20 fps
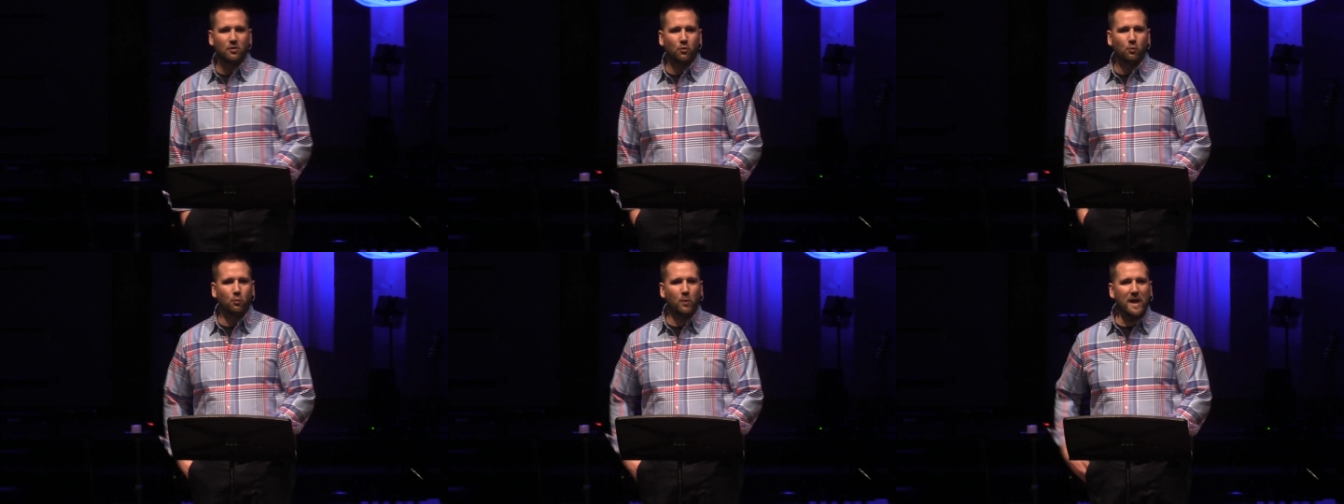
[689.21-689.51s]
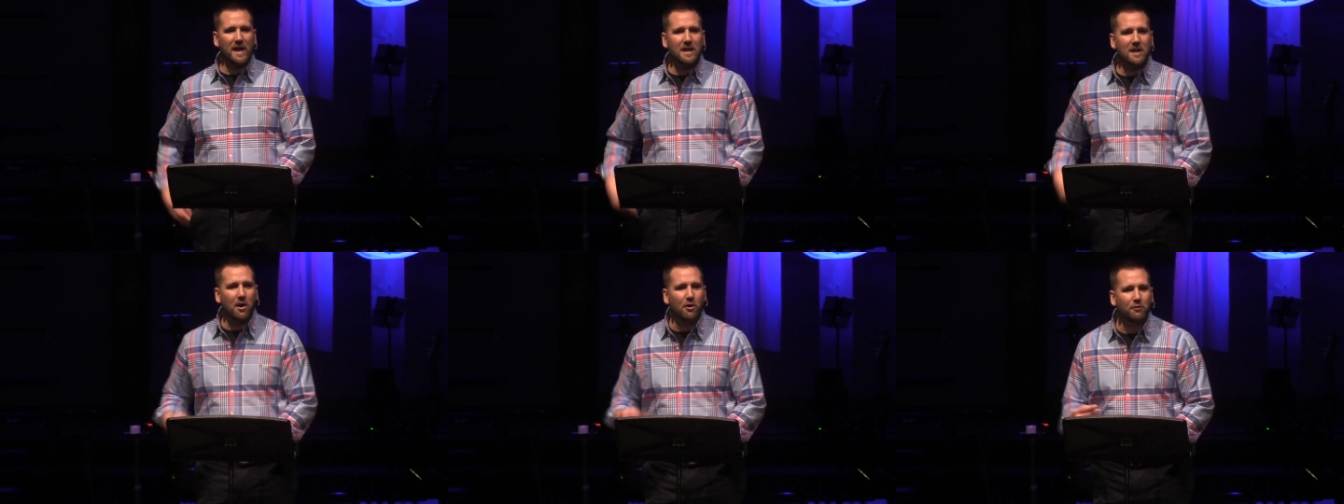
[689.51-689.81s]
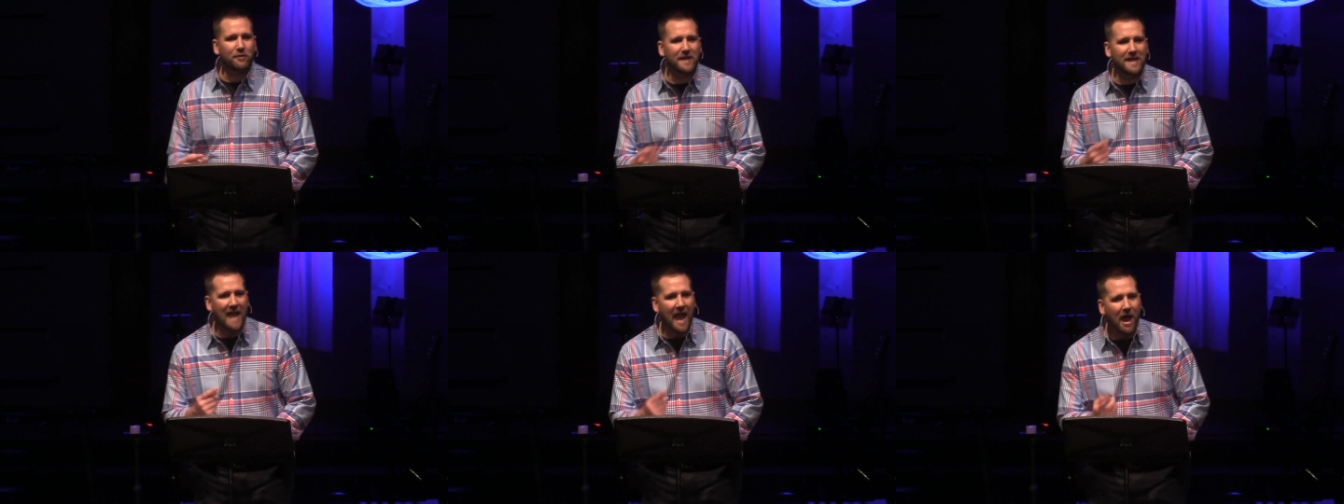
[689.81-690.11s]
We know
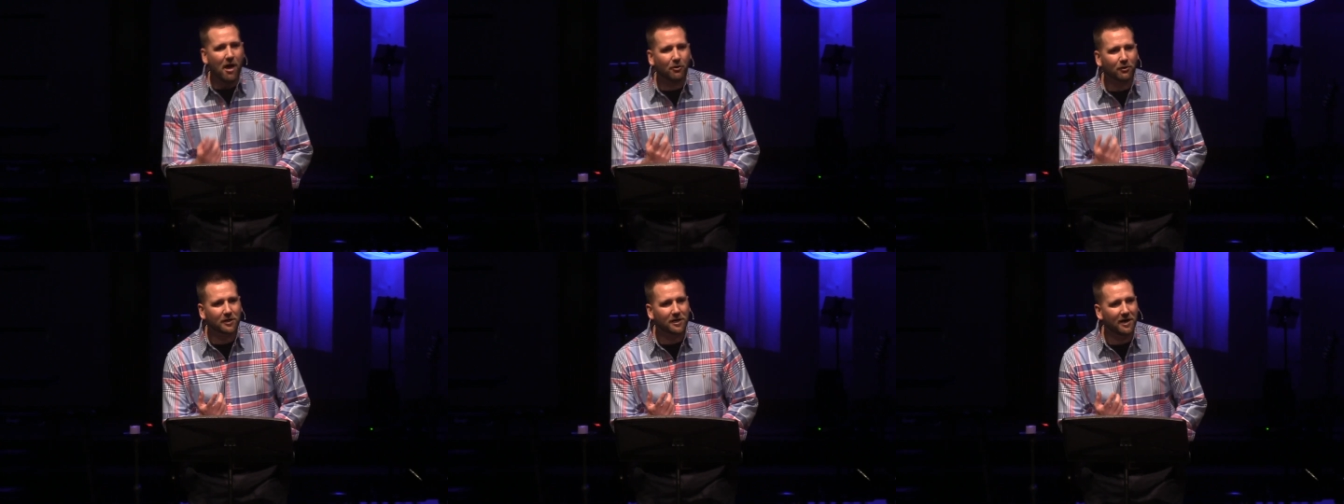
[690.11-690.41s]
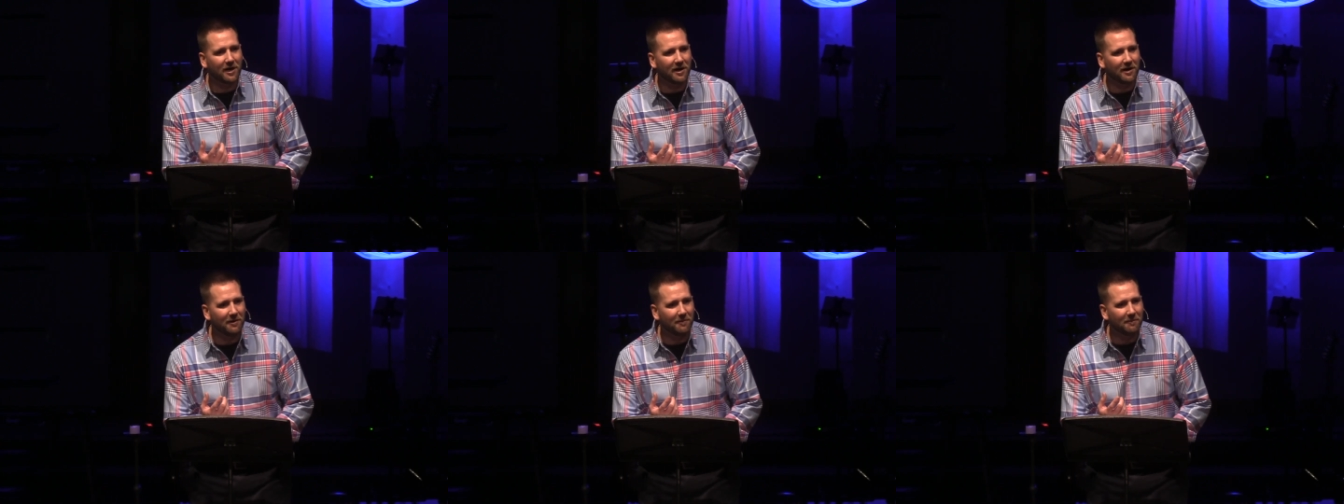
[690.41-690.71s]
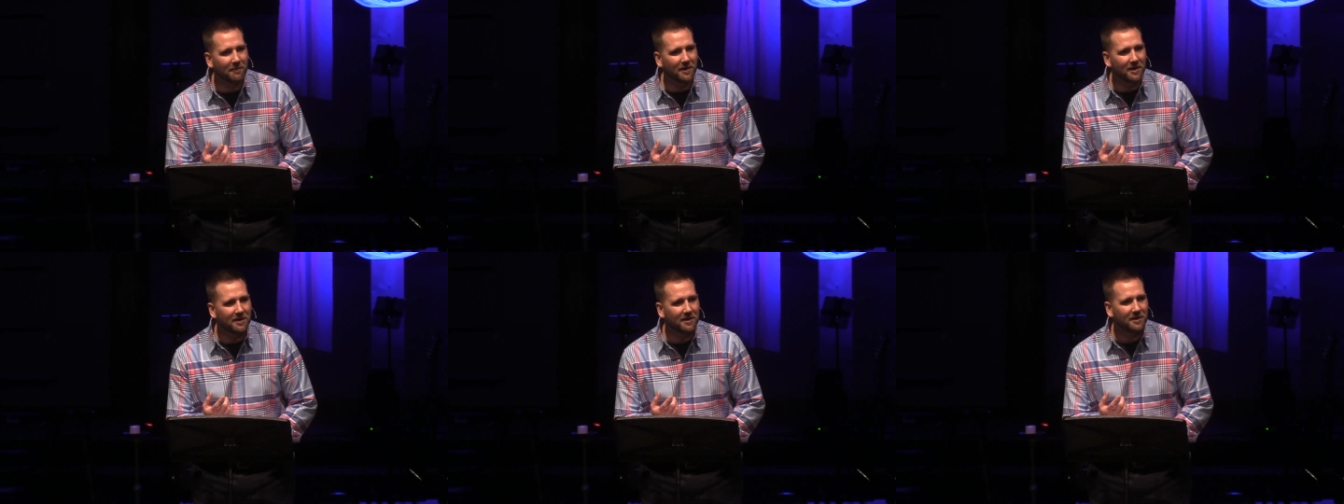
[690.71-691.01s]
the
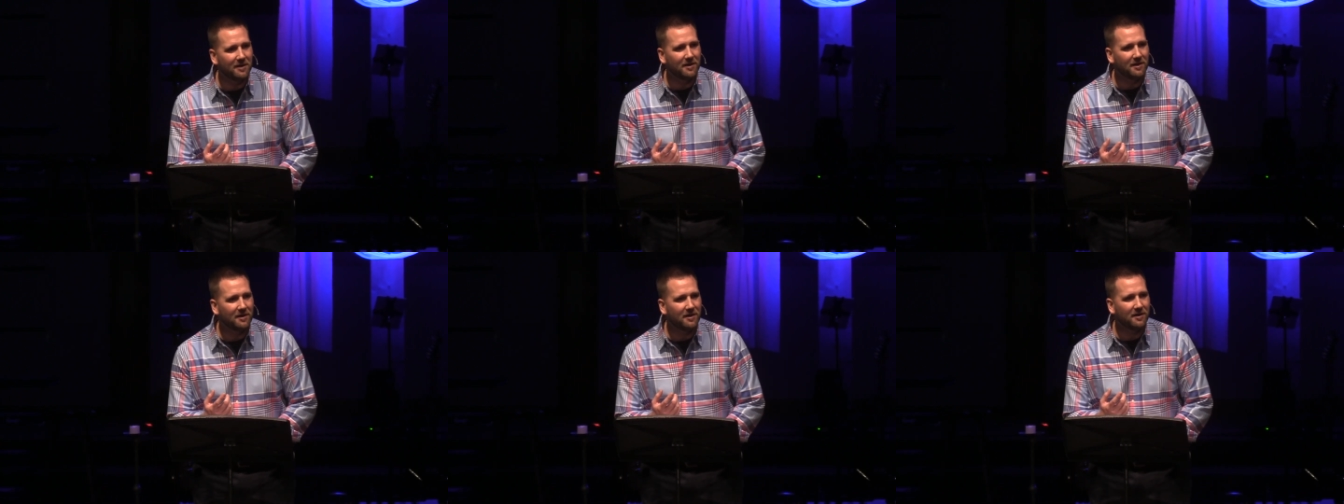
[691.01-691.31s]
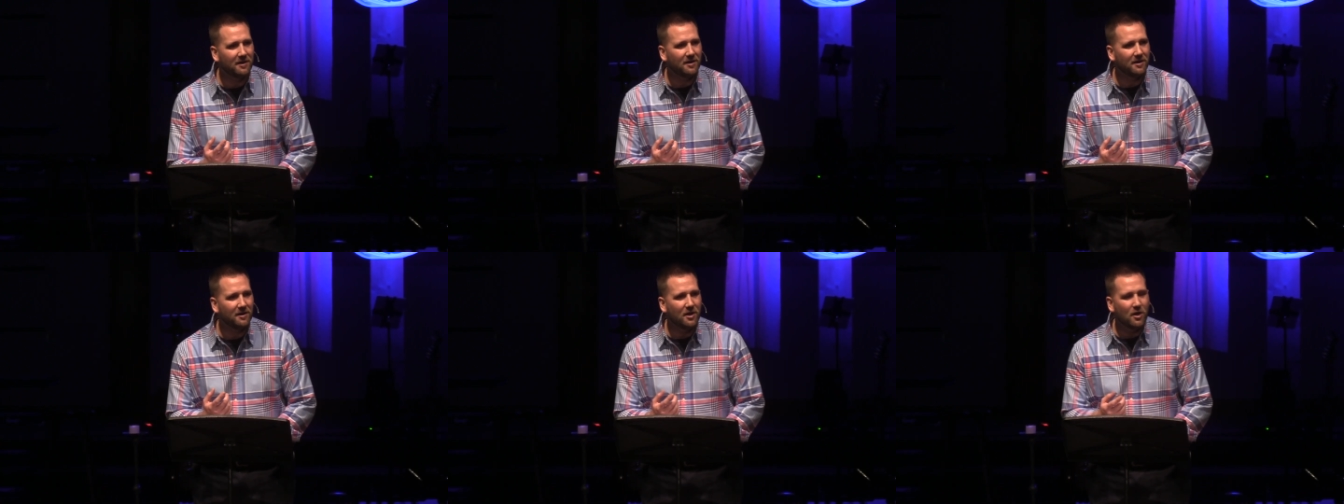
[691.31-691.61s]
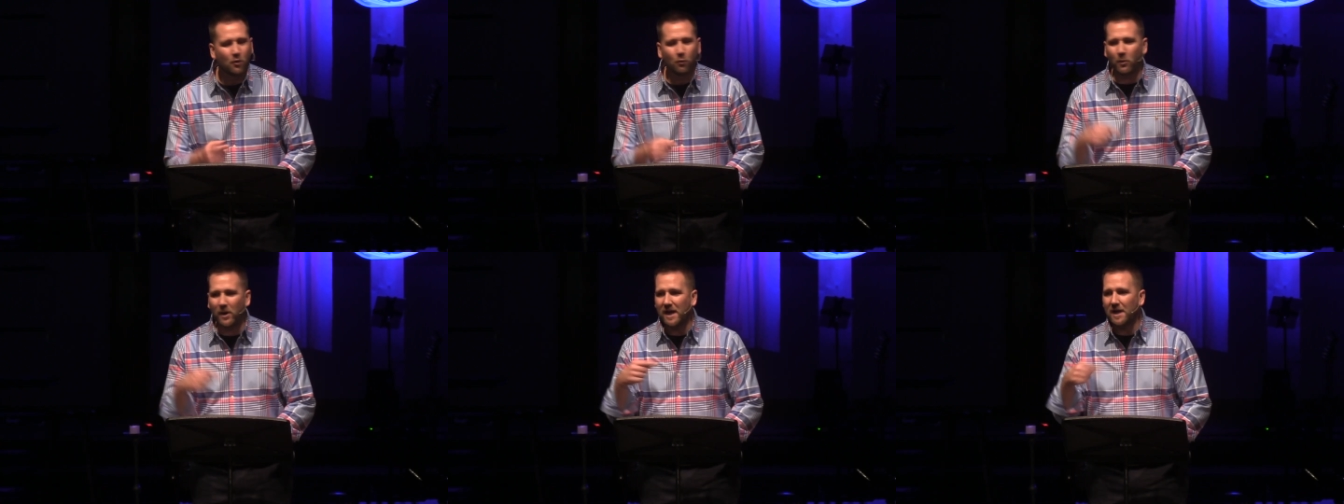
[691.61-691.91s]
outcome.
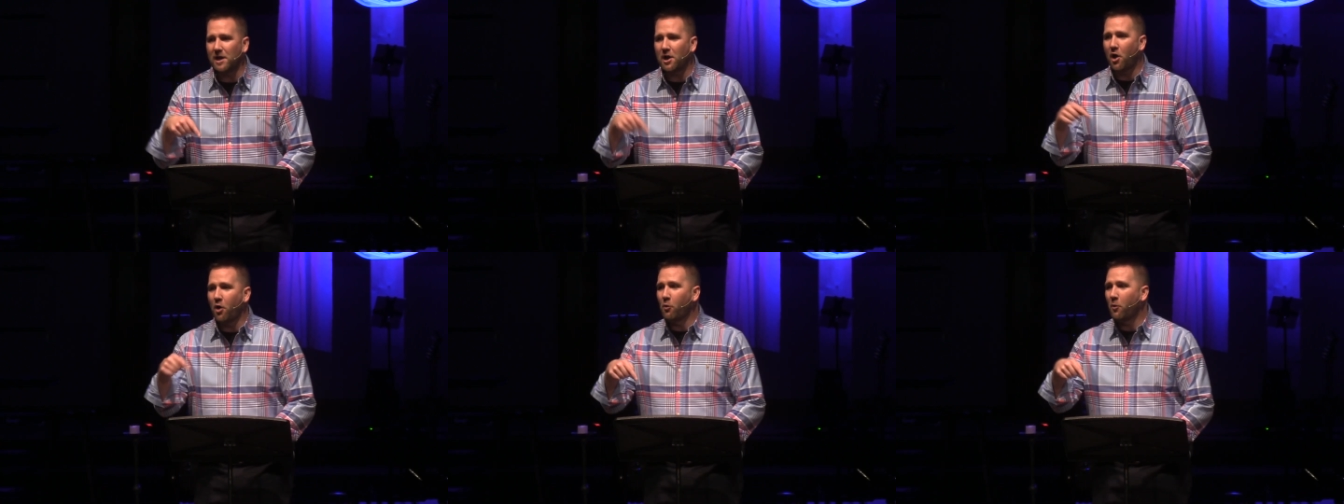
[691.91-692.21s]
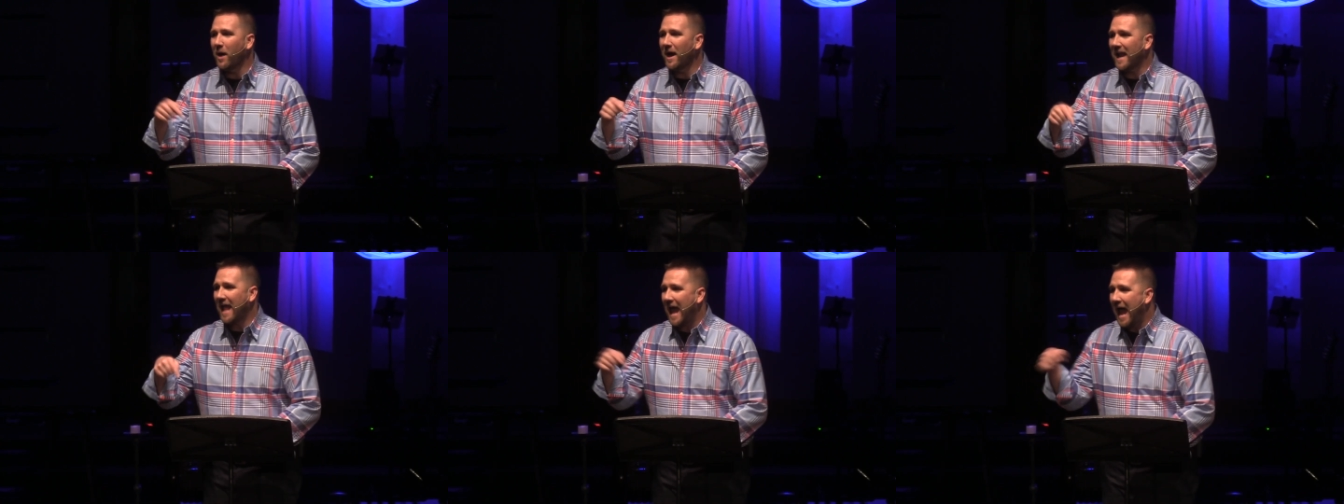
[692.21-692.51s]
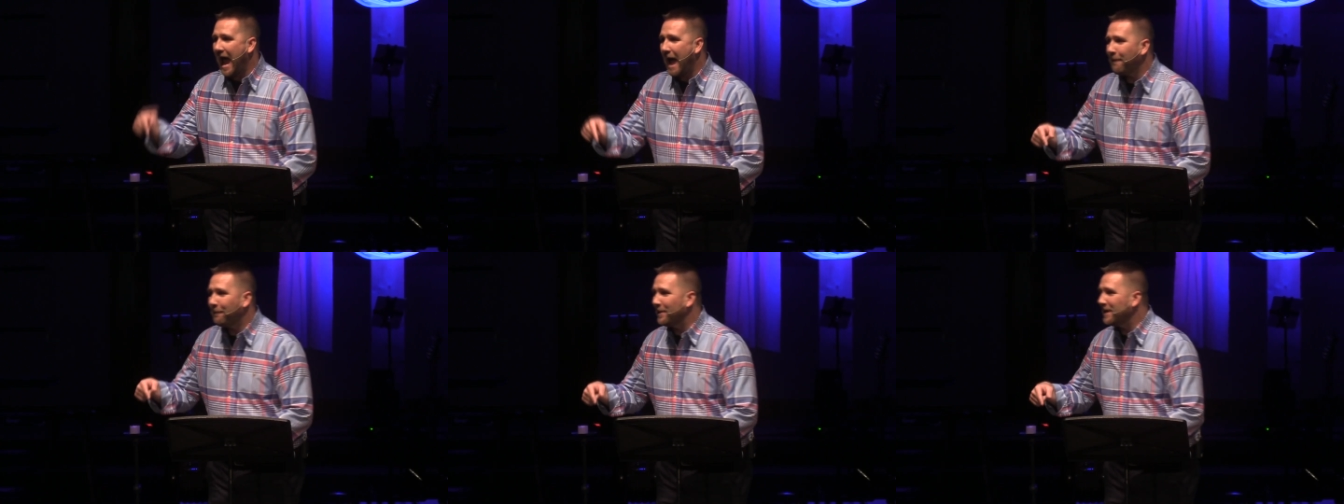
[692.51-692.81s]
We know what
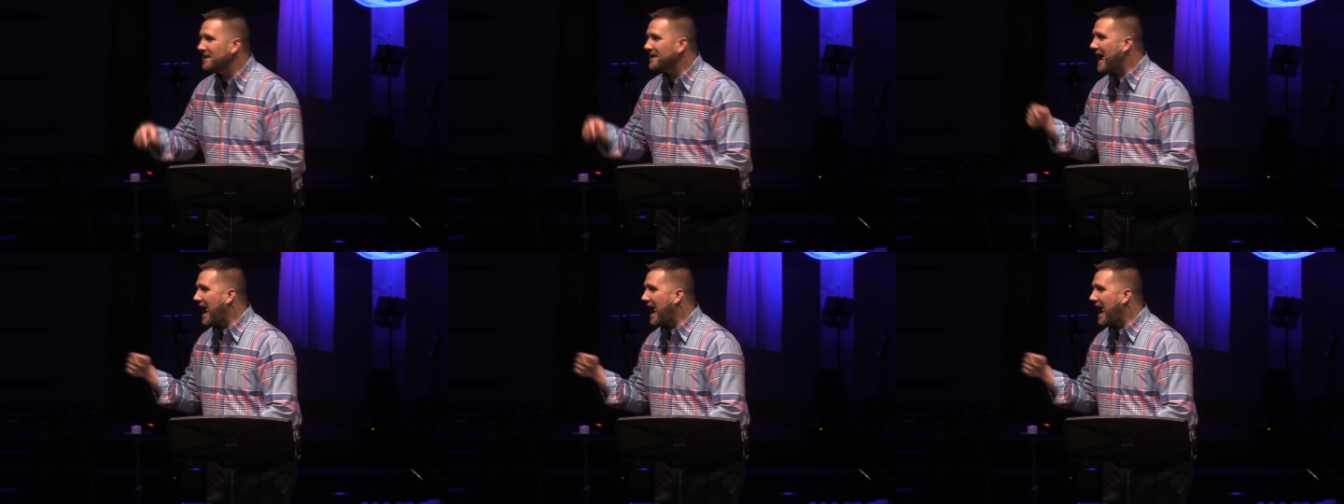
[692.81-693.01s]
happened